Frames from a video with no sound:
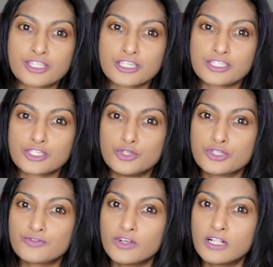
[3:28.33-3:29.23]
this
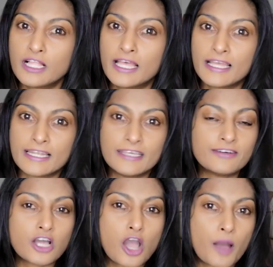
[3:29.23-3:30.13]
useful. Leave a
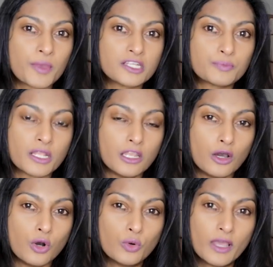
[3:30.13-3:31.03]
comment
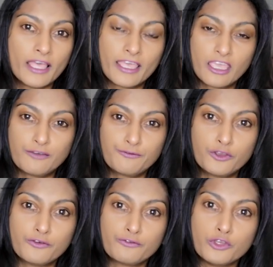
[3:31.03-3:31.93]
below if
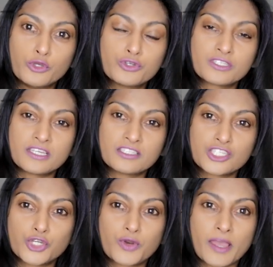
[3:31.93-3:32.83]
you've used
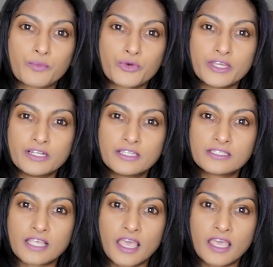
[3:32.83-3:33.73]
Instagram
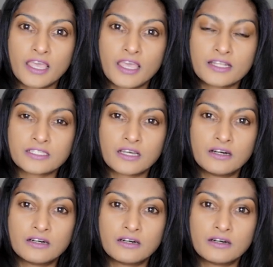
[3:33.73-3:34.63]
Reels and
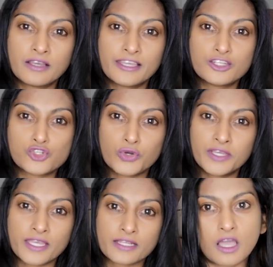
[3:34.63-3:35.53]
are
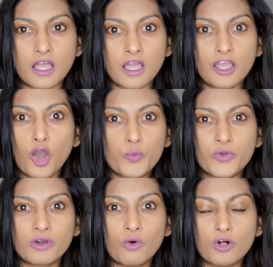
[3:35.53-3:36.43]
enjoying it. I hope we
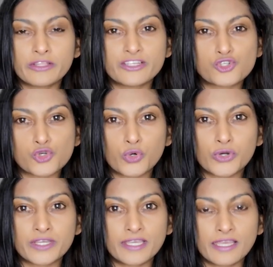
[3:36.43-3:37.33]
all
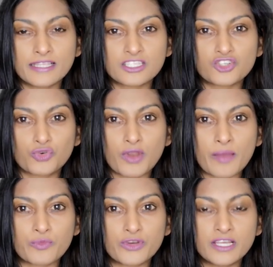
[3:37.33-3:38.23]
enjoy
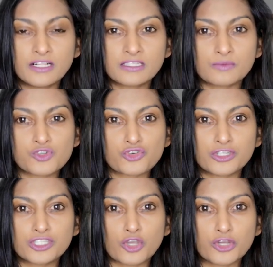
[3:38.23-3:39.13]
Instagram Reels. I'm sure
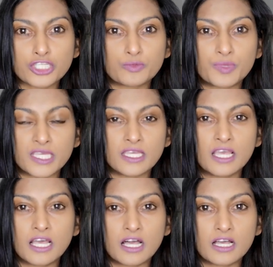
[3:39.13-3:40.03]
it's going to be
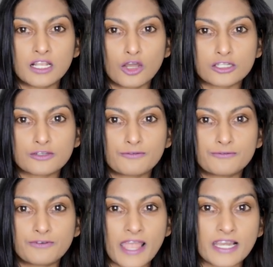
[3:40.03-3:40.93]
a lot of fun.